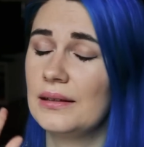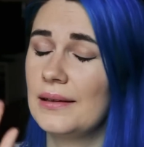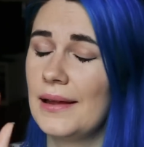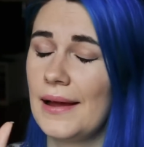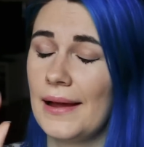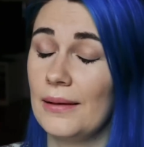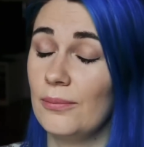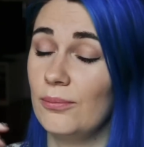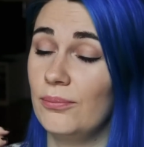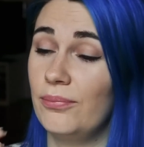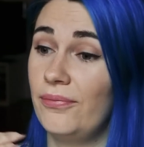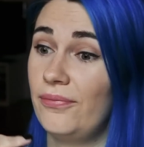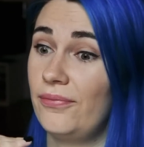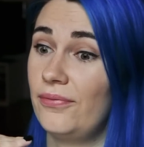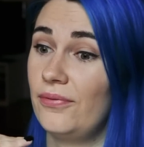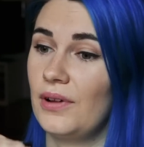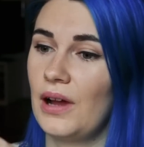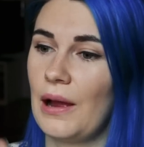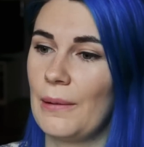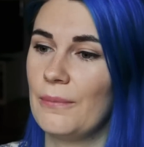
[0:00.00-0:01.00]
I,
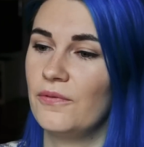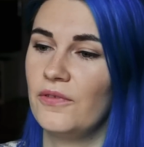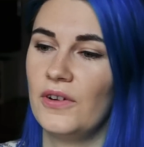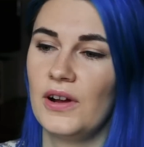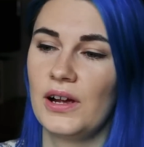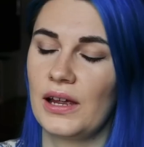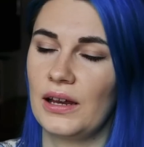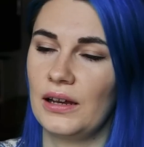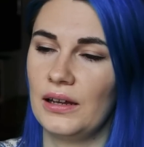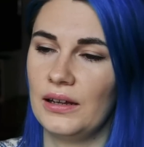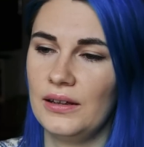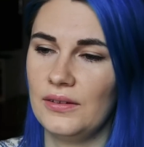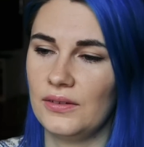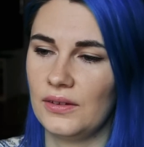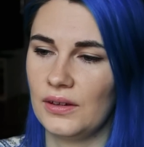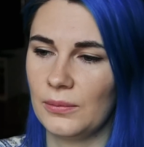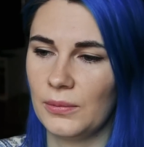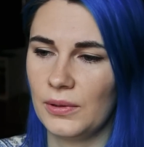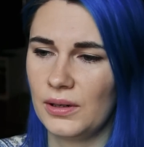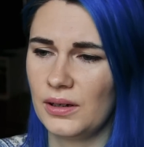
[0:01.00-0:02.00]
pff, I'm fucking
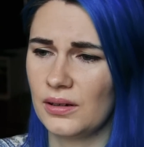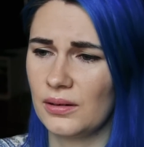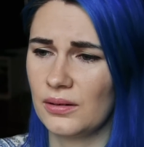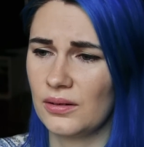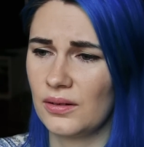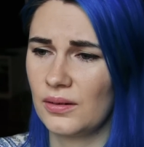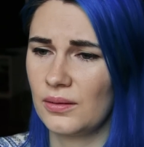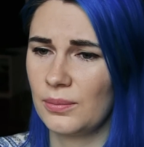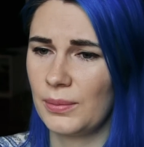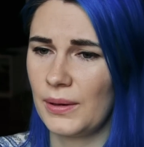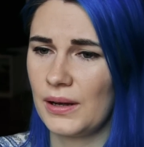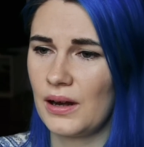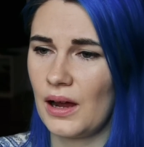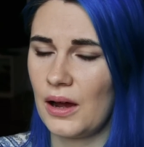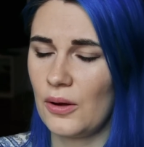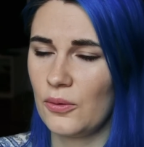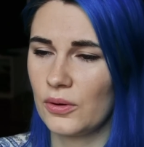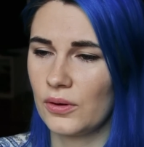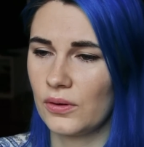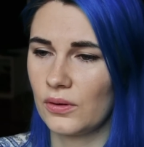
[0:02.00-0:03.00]
lazy. I'm not gonna spend
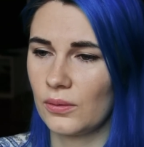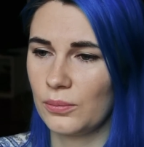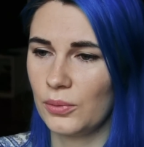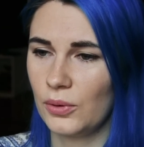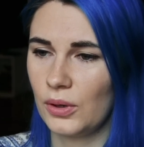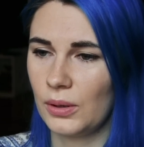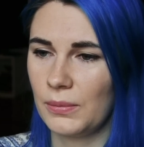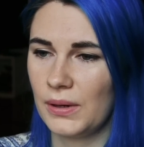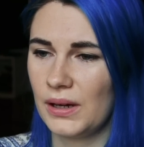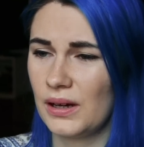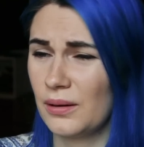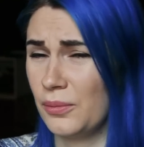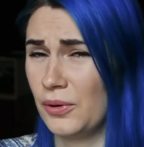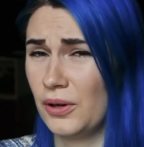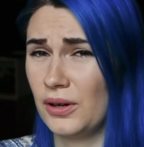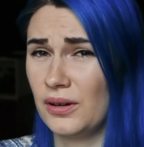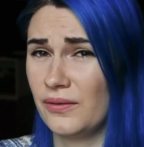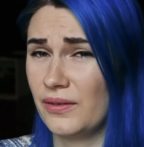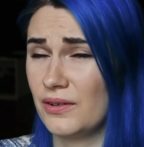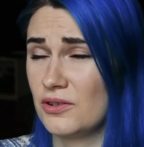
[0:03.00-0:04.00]
hours on putting makeup
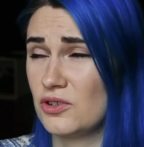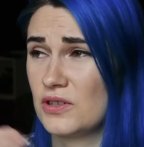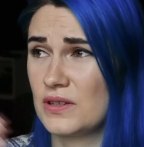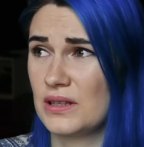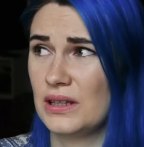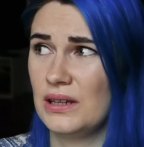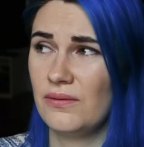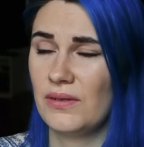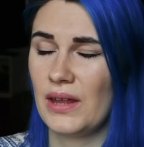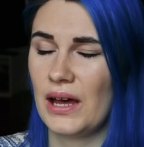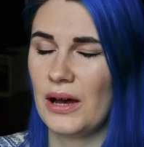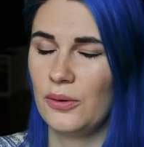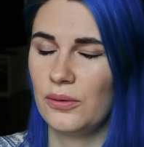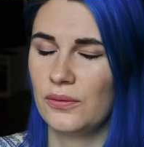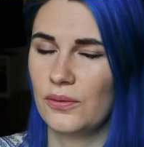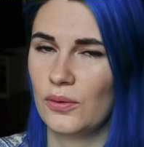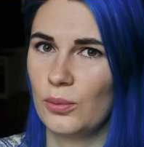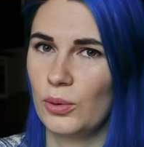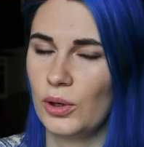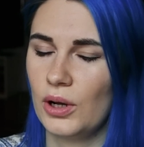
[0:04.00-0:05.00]
on if I just leave the
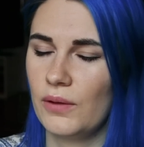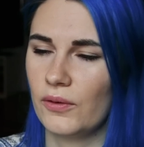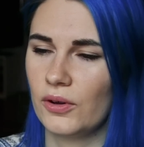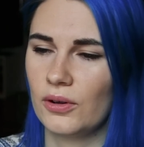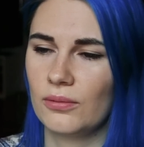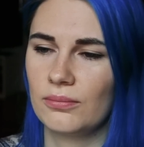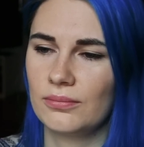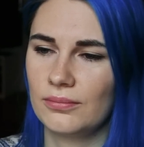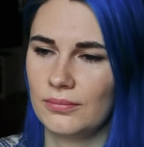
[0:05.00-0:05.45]
house for whatever.